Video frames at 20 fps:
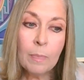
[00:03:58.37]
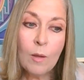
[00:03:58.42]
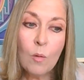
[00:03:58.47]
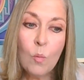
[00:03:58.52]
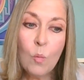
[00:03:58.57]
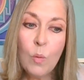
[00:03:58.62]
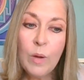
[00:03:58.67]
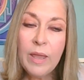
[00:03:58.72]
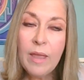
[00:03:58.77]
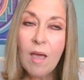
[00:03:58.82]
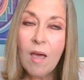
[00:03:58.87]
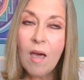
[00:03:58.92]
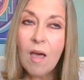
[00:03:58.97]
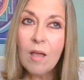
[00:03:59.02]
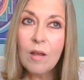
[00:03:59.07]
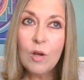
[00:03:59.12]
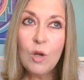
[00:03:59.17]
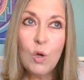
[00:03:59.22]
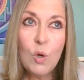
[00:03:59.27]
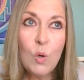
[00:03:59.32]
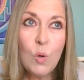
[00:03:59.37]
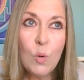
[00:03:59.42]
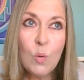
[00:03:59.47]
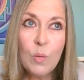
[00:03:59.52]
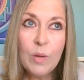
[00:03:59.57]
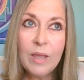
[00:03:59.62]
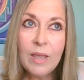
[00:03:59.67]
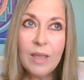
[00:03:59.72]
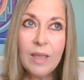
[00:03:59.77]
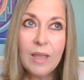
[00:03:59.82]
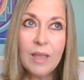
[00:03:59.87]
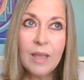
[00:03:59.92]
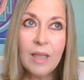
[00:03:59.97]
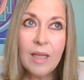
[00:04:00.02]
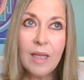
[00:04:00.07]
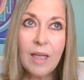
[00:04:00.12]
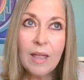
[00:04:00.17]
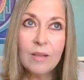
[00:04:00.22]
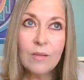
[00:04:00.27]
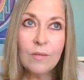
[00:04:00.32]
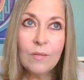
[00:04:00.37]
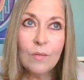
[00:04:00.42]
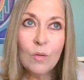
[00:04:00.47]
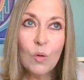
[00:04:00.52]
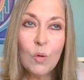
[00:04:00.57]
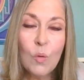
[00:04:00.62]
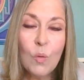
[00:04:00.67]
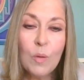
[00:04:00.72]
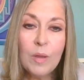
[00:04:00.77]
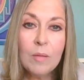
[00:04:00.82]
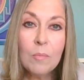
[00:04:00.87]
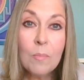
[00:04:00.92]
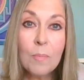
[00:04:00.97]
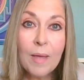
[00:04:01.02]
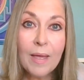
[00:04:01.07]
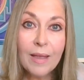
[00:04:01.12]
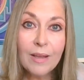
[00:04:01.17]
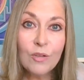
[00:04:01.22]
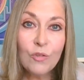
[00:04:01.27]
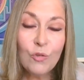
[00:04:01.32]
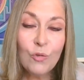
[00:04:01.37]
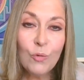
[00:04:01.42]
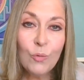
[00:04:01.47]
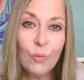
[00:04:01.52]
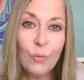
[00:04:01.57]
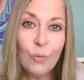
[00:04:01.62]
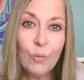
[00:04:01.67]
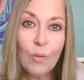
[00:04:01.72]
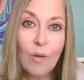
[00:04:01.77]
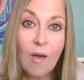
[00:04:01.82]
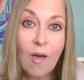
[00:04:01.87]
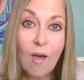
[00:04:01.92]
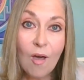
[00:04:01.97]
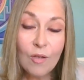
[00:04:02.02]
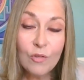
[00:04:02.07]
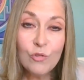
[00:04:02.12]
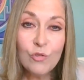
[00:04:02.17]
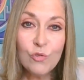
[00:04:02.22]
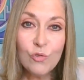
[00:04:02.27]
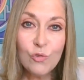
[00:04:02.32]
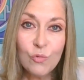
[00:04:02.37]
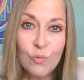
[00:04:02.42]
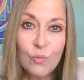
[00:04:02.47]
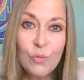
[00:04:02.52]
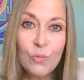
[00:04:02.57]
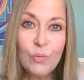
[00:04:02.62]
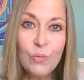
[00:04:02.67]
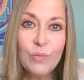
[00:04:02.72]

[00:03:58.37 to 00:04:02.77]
we are looking at going back to our true